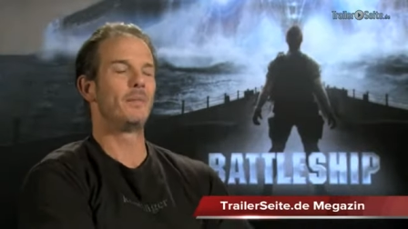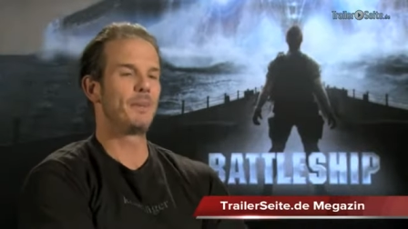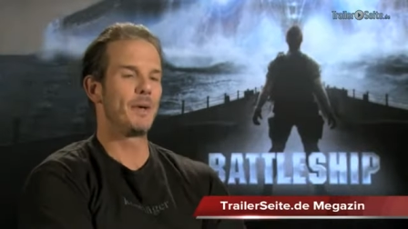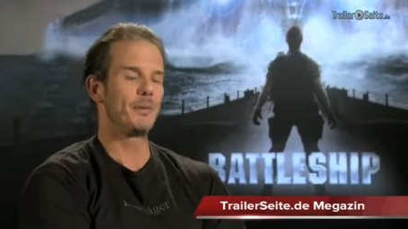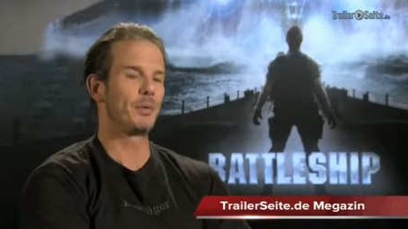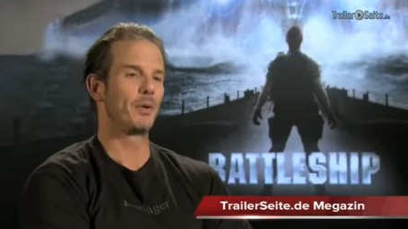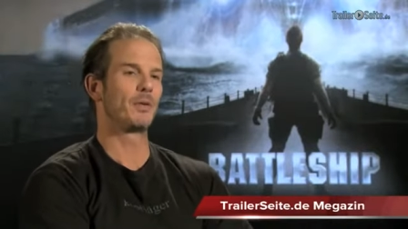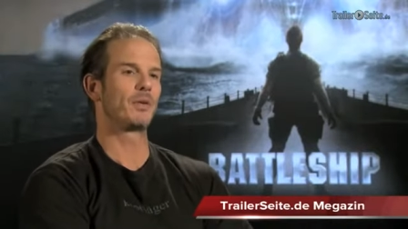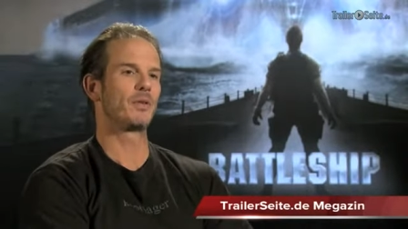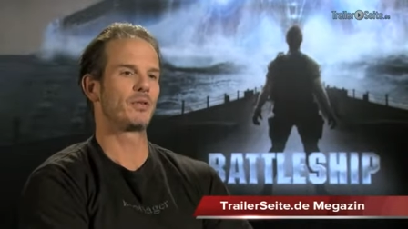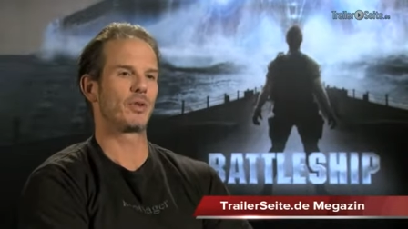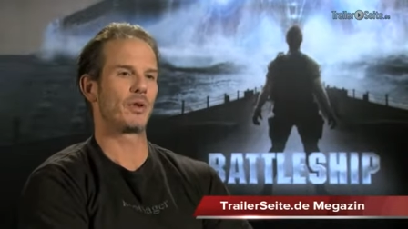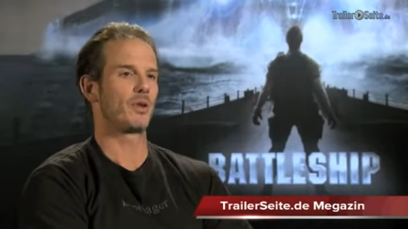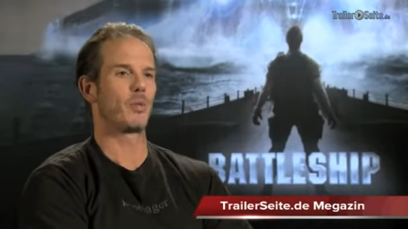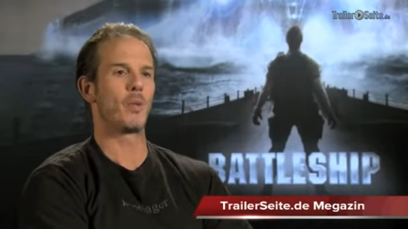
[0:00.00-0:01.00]
people
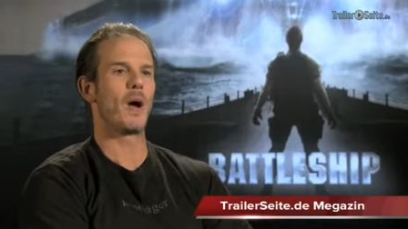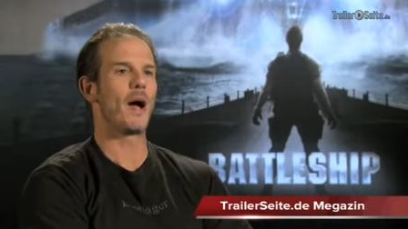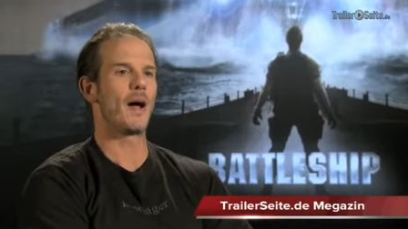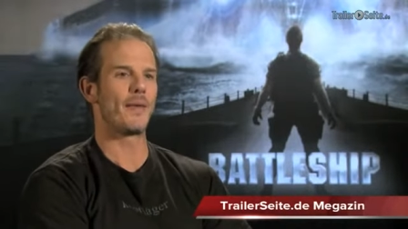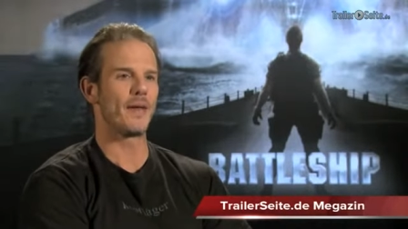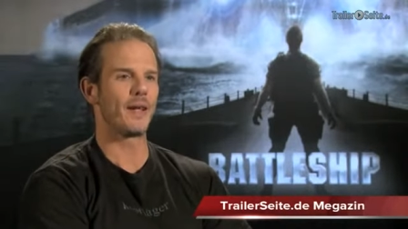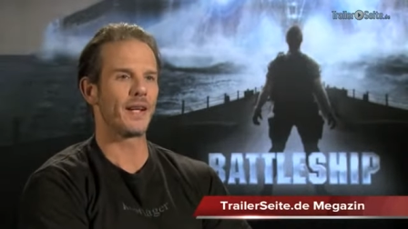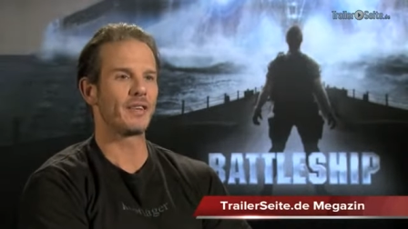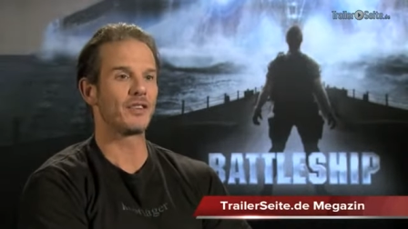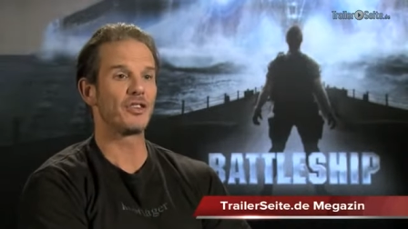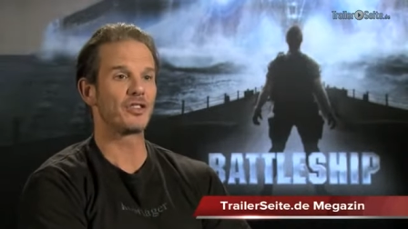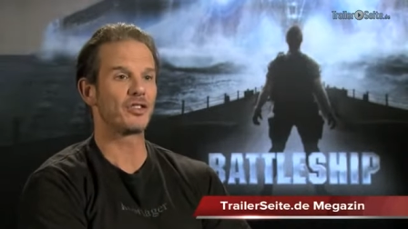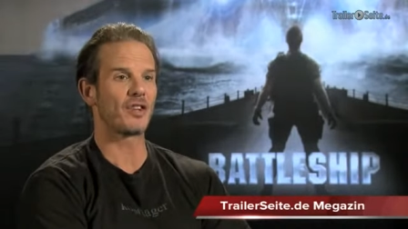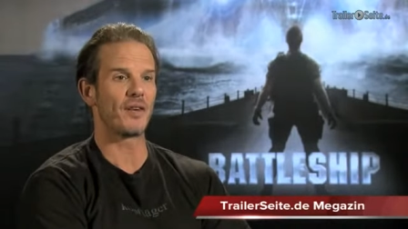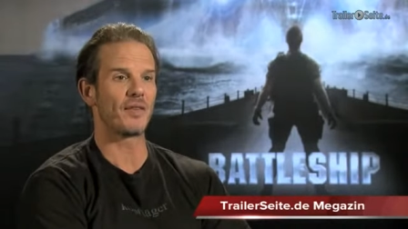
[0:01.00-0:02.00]
sort of, wow, they like
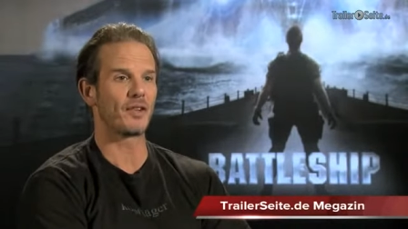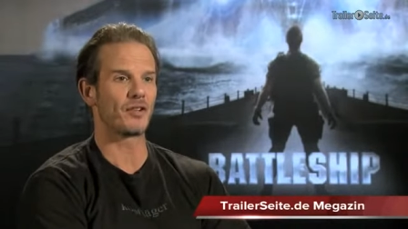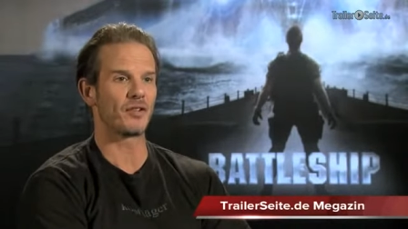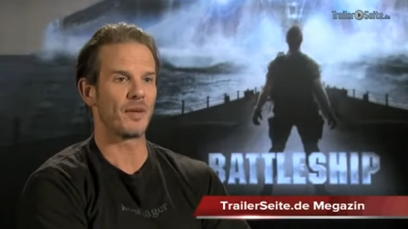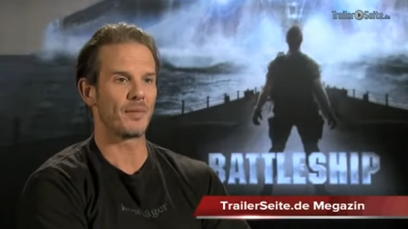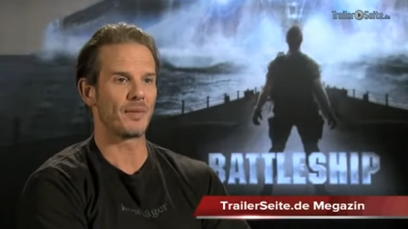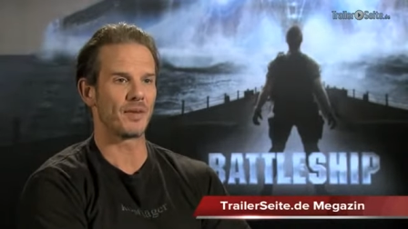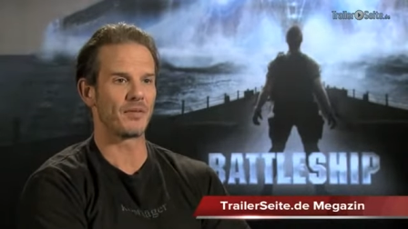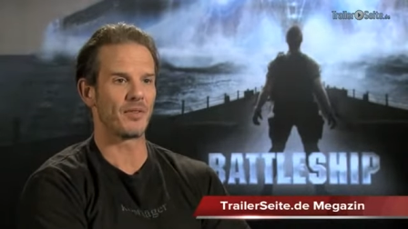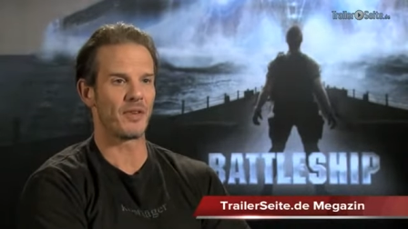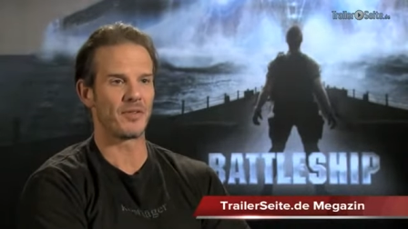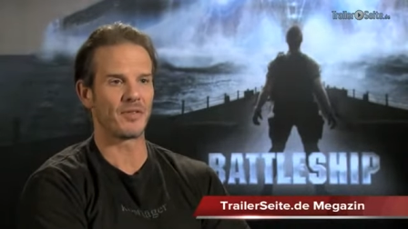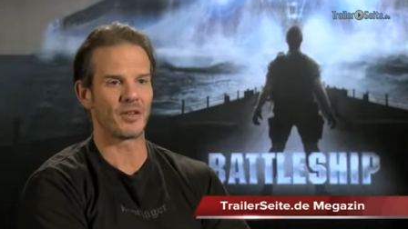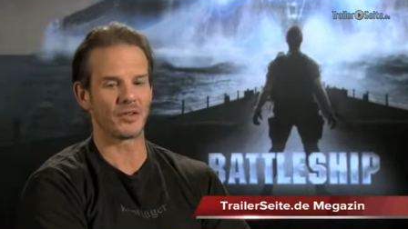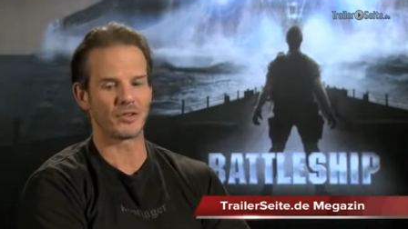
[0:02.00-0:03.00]
discover something for
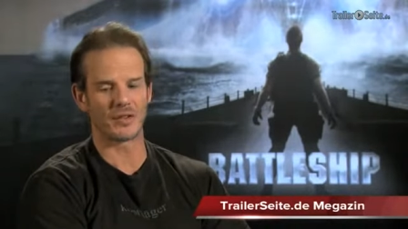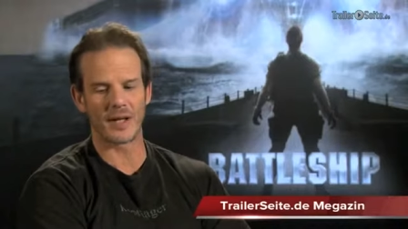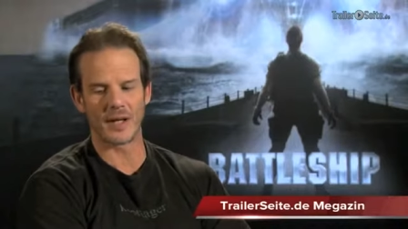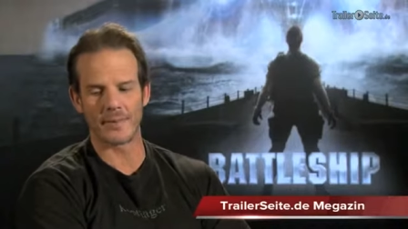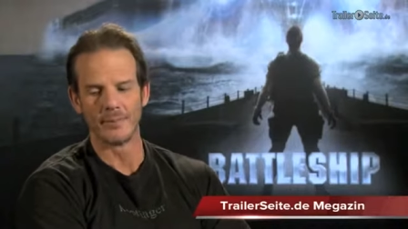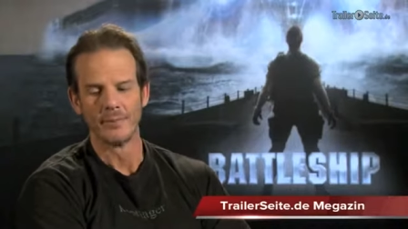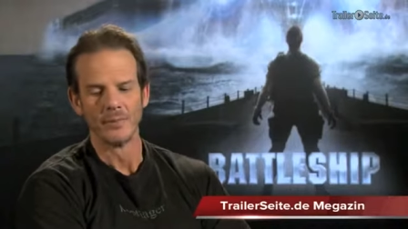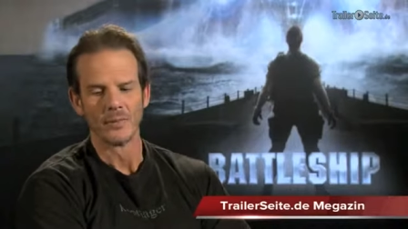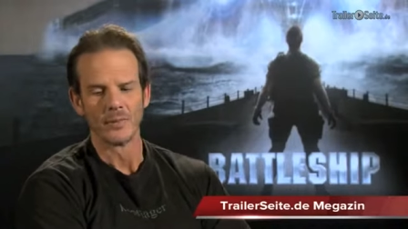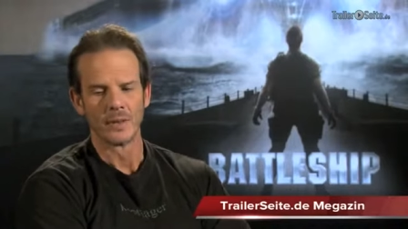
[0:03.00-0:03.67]
the first time.